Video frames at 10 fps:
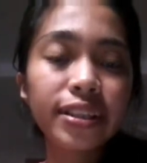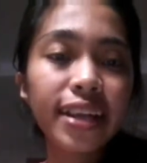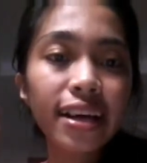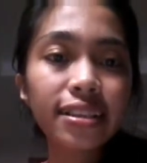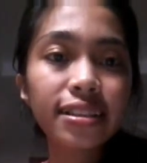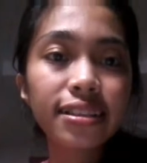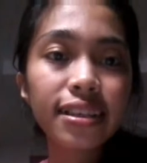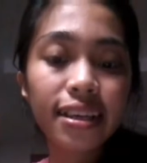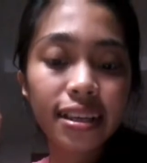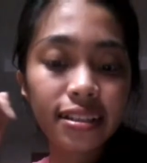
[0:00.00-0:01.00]
next
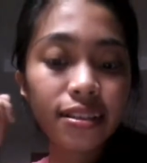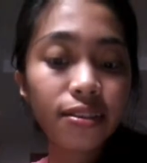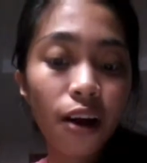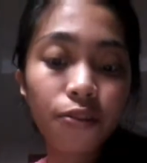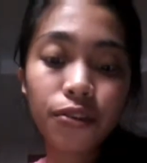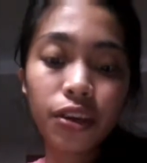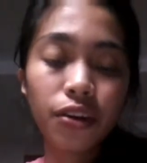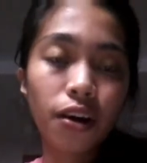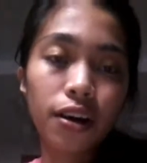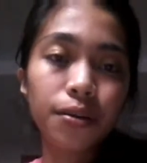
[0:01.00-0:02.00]
is the rough
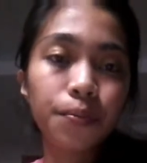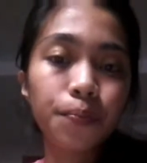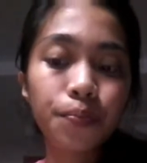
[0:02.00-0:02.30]
ER.